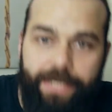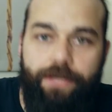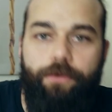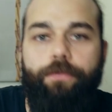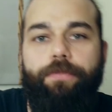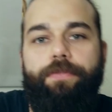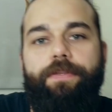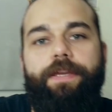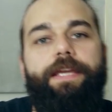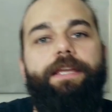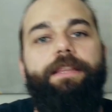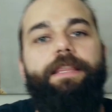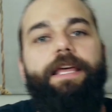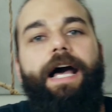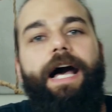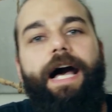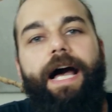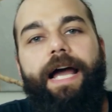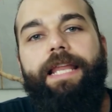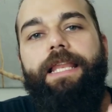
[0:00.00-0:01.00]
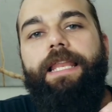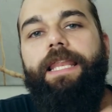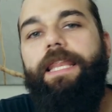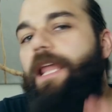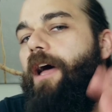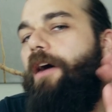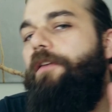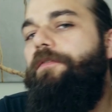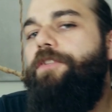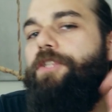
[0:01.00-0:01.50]
thing that I
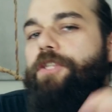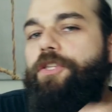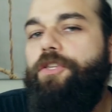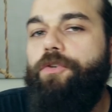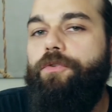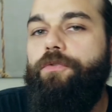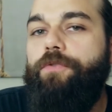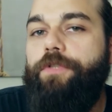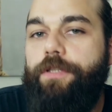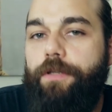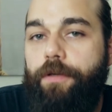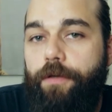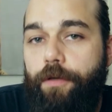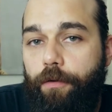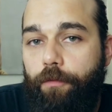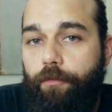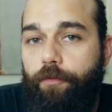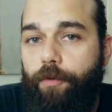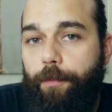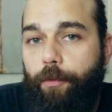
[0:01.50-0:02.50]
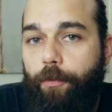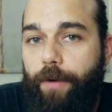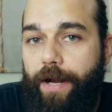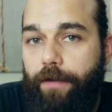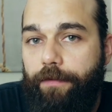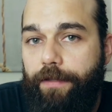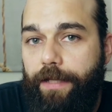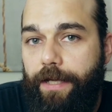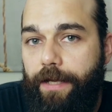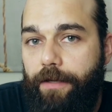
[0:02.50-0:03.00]
love to use from around the
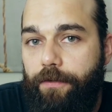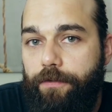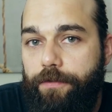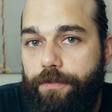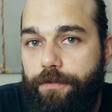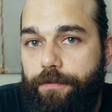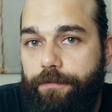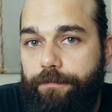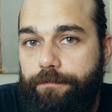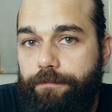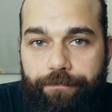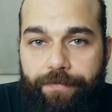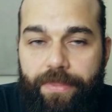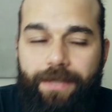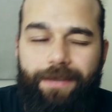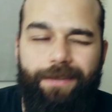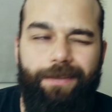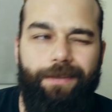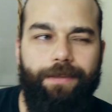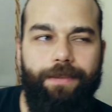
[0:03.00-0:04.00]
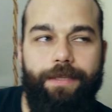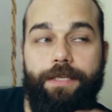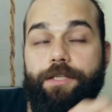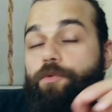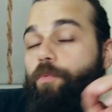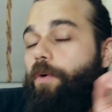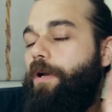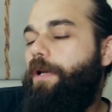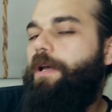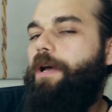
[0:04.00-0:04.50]
house. This
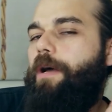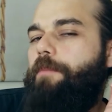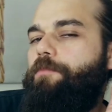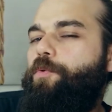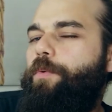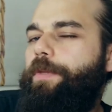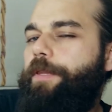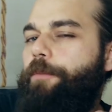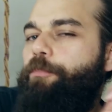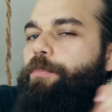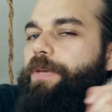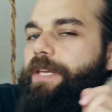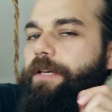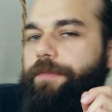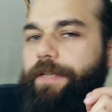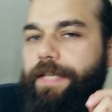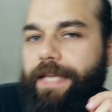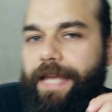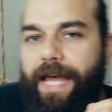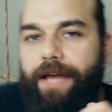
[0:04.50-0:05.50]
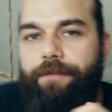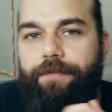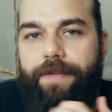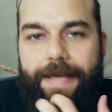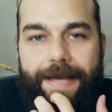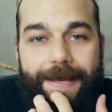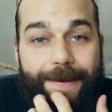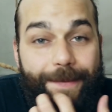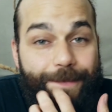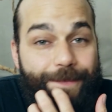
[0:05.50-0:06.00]
one comes with a bit of a caveat,
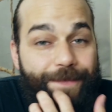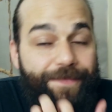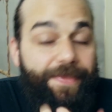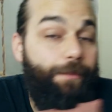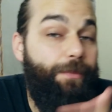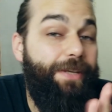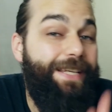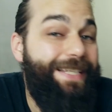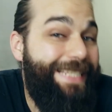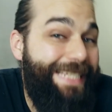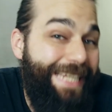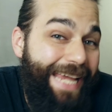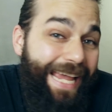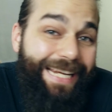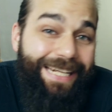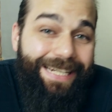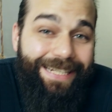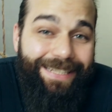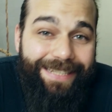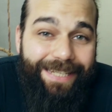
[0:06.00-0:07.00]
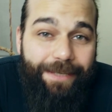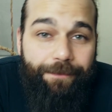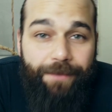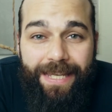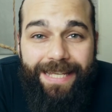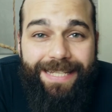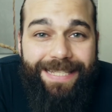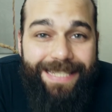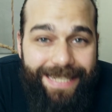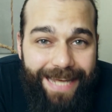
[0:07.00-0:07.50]
because technically,
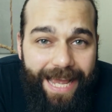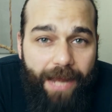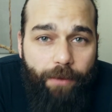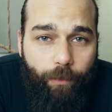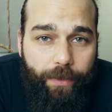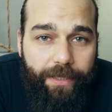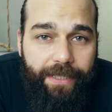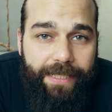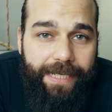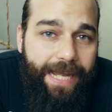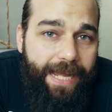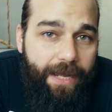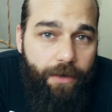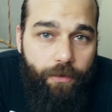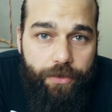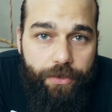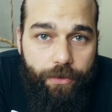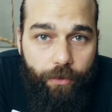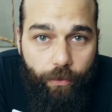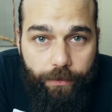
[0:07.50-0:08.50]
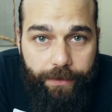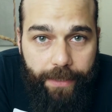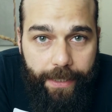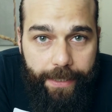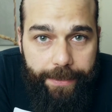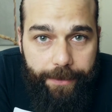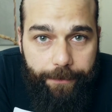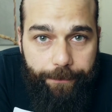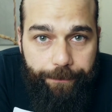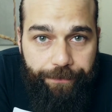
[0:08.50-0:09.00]
it's not really a household
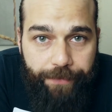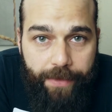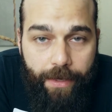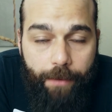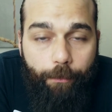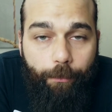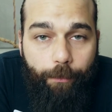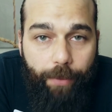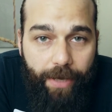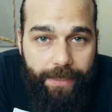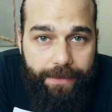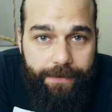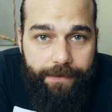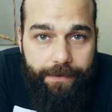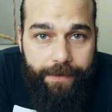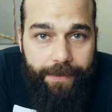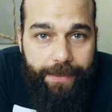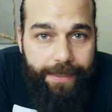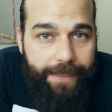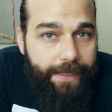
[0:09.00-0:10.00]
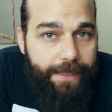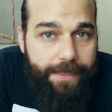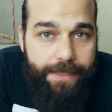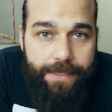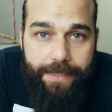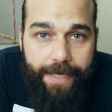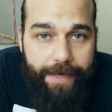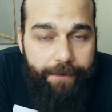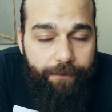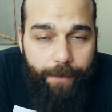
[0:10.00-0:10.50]
item, but it has
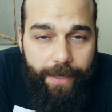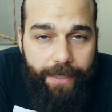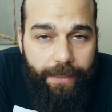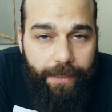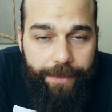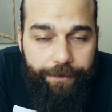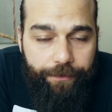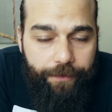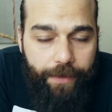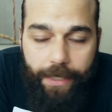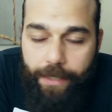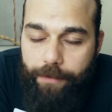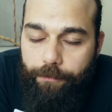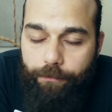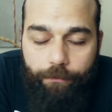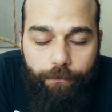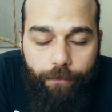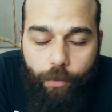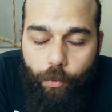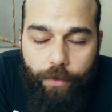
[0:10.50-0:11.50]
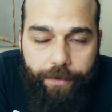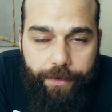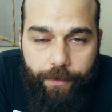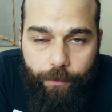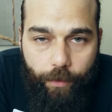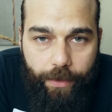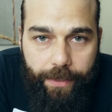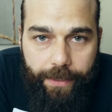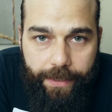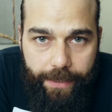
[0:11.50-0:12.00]
saved my life on more than one
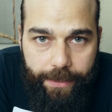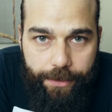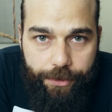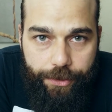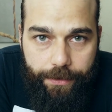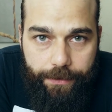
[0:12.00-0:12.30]
occasion.